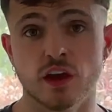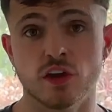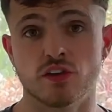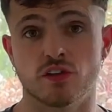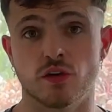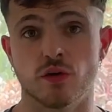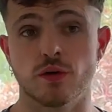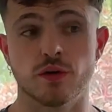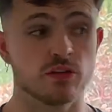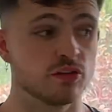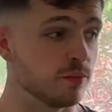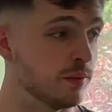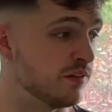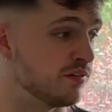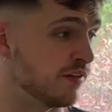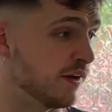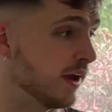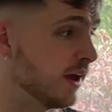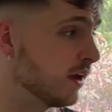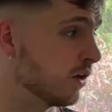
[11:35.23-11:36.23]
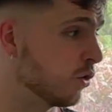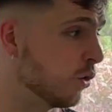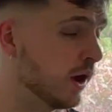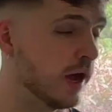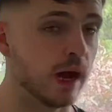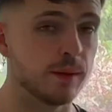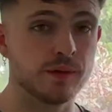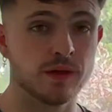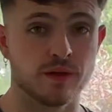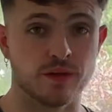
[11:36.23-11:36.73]
So to be fair, quite
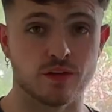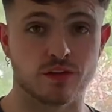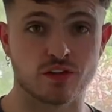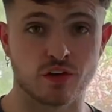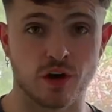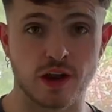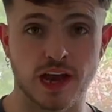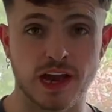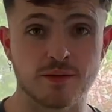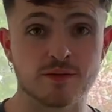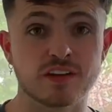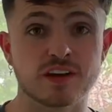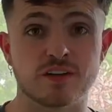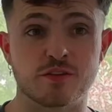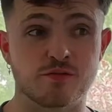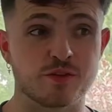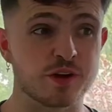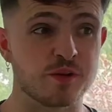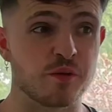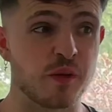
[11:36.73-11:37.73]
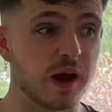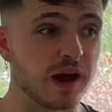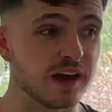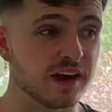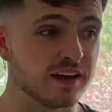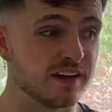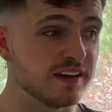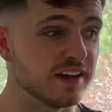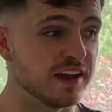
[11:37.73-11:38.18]
happy how it's gone. I haven't done a rewire